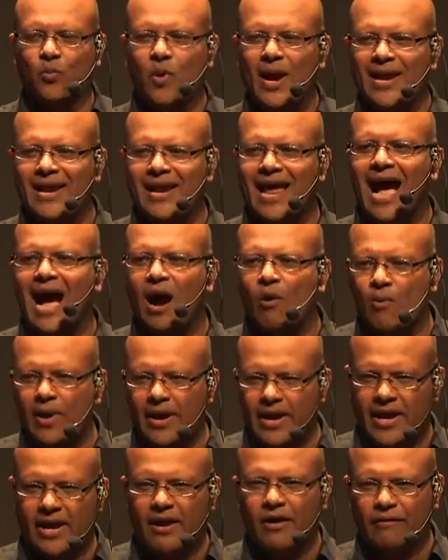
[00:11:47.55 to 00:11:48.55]
well
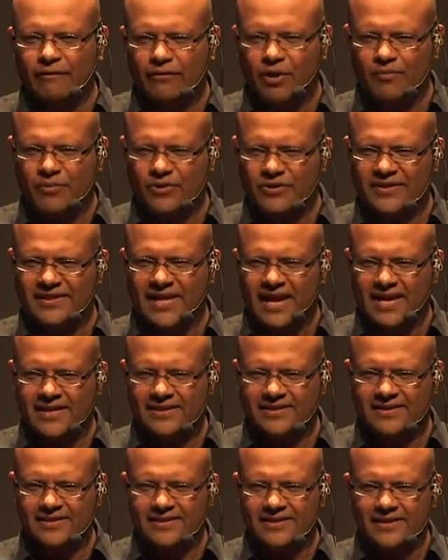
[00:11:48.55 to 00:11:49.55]
aware of computer
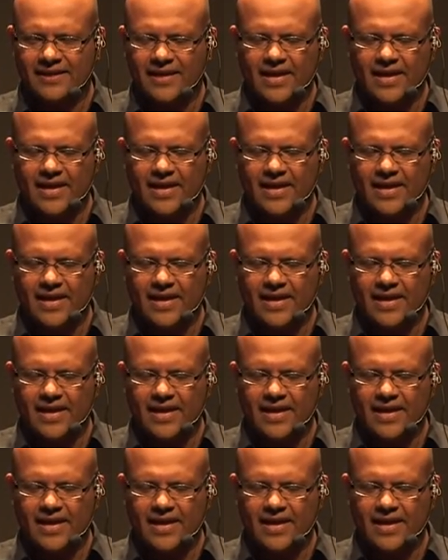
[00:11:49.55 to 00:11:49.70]
science?